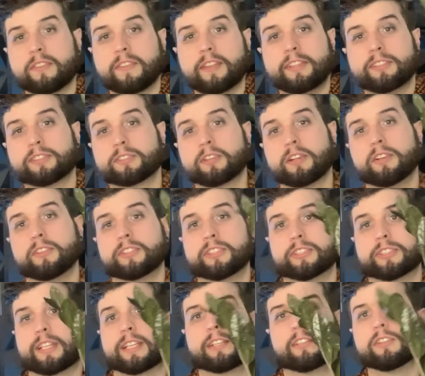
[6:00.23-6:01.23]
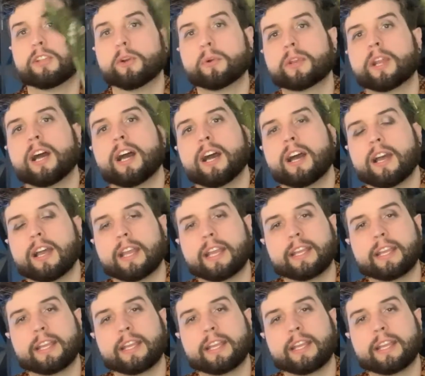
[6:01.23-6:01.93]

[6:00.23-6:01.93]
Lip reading: on these are all just like low to high.